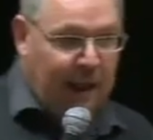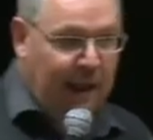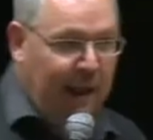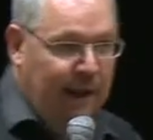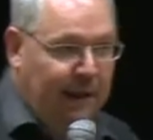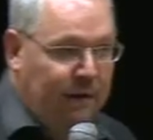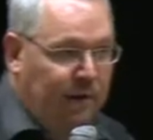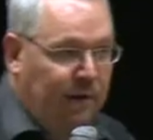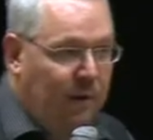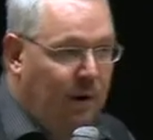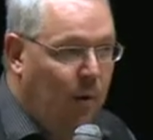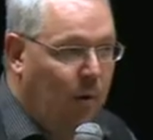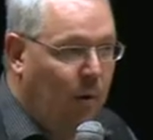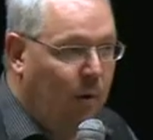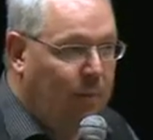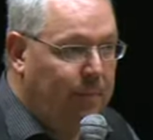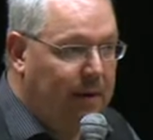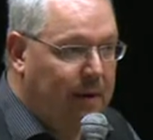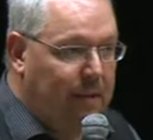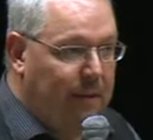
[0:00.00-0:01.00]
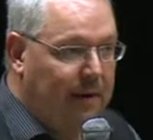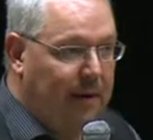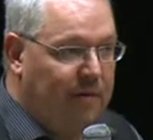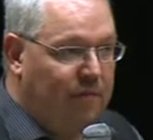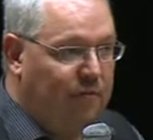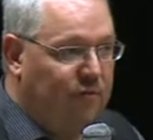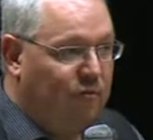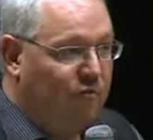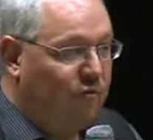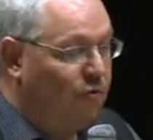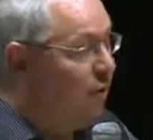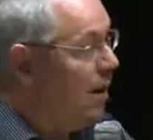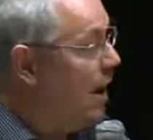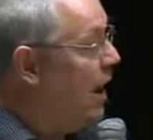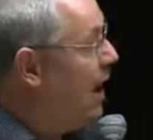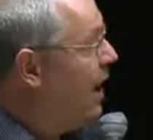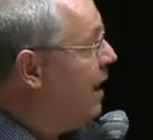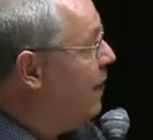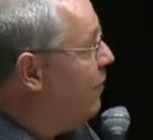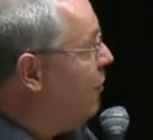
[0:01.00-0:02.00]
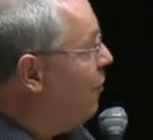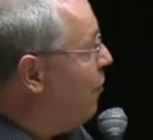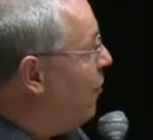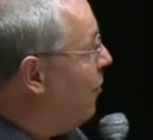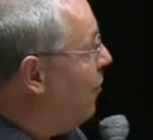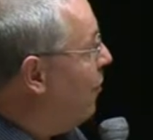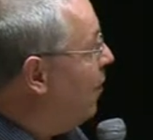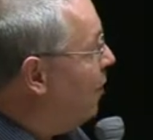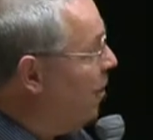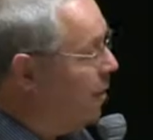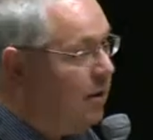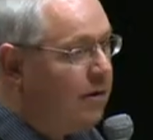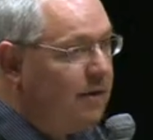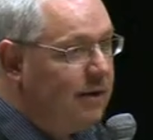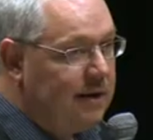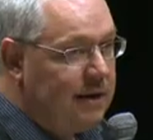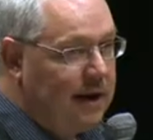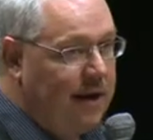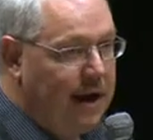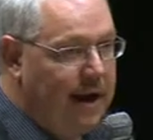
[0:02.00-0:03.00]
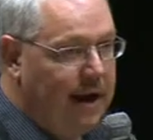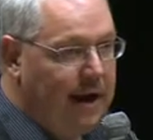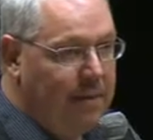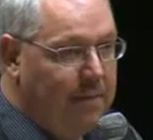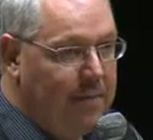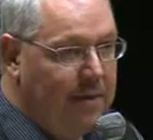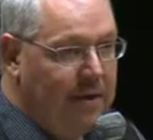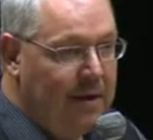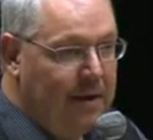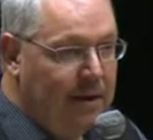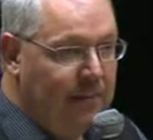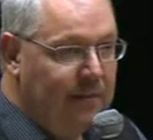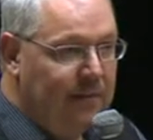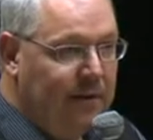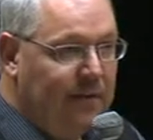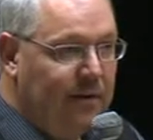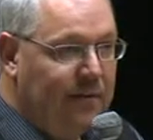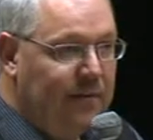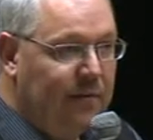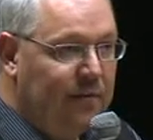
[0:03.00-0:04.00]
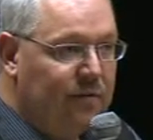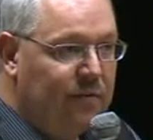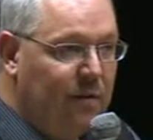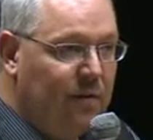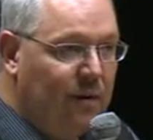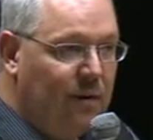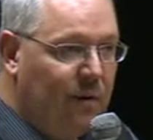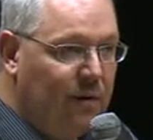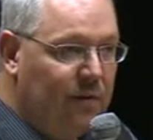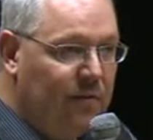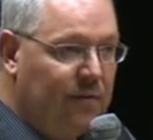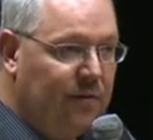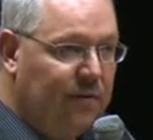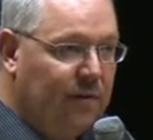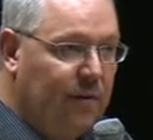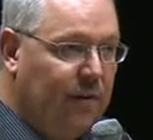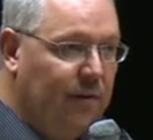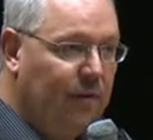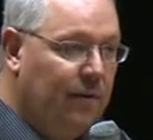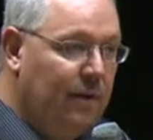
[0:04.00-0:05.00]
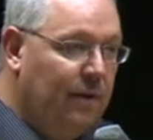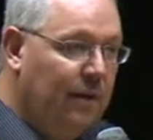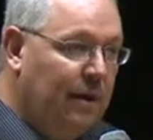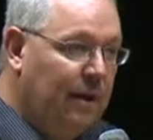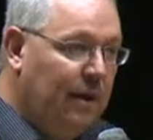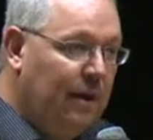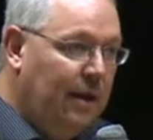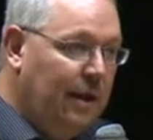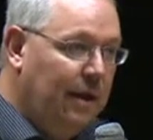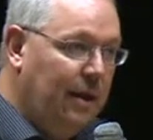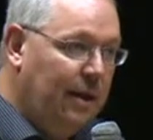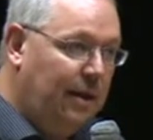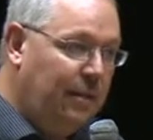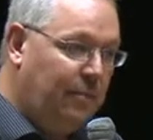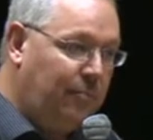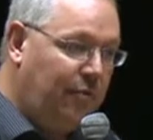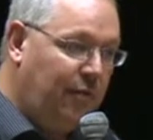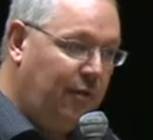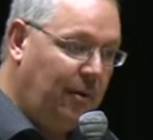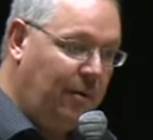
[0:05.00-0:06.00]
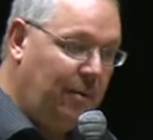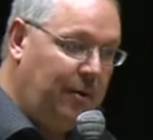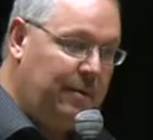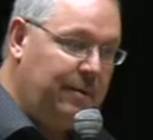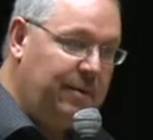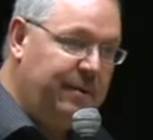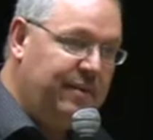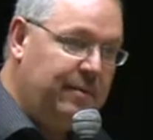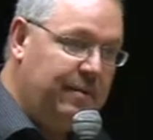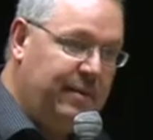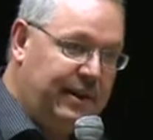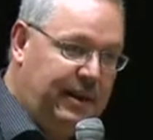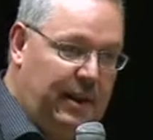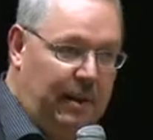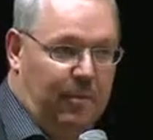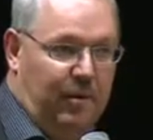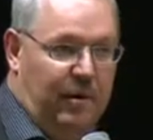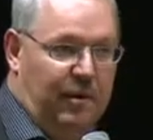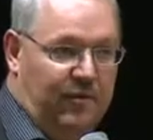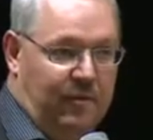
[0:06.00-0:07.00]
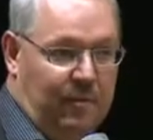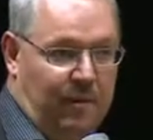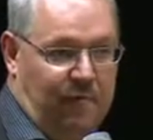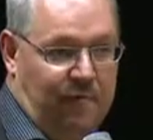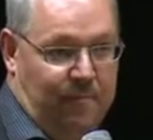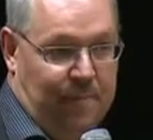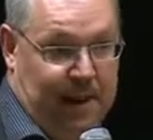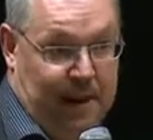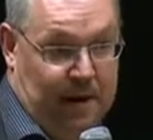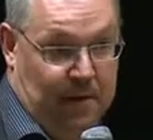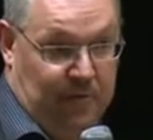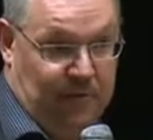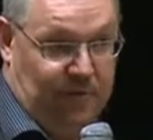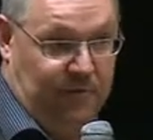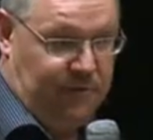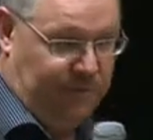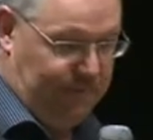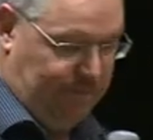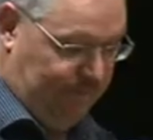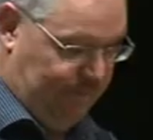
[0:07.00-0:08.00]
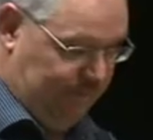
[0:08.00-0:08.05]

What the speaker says: And you know, people have tried for a long time because it's also a problem in the metabolism of mannose.